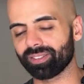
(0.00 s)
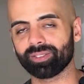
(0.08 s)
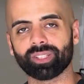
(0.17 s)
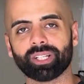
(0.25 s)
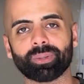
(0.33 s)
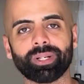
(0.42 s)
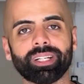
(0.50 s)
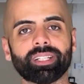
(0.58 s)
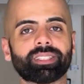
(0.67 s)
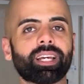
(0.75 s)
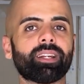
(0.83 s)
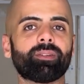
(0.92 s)

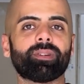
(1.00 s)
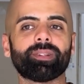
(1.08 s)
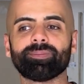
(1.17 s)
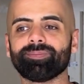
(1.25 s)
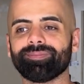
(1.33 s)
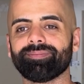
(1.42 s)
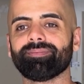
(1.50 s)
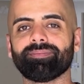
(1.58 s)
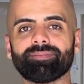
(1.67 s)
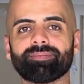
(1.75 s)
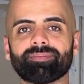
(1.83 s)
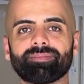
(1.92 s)
ingredients? And
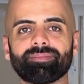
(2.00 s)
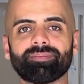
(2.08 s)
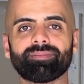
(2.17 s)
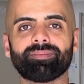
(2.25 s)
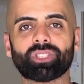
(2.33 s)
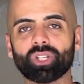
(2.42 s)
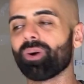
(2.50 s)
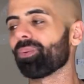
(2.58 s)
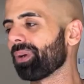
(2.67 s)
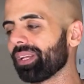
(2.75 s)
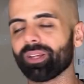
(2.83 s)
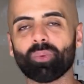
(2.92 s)
so
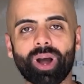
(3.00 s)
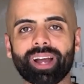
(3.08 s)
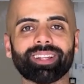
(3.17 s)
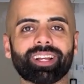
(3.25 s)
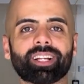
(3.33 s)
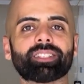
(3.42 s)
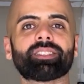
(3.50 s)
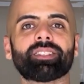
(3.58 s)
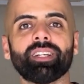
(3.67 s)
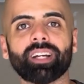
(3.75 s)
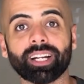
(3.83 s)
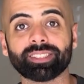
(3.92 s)
really, why? Like
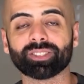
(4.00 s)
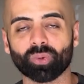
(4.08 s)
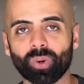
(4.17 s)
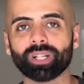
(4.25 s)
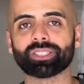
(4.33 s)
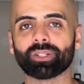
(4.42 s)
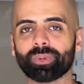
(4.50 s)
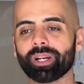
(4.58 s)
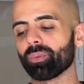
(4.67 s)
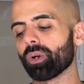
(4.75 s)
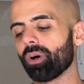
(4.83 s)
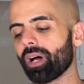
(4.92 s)
that's the question, right?
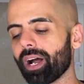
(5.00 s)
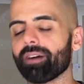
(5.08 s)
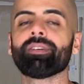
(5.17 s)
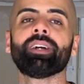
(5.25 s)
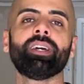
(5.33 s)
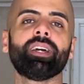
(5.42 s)
We all have.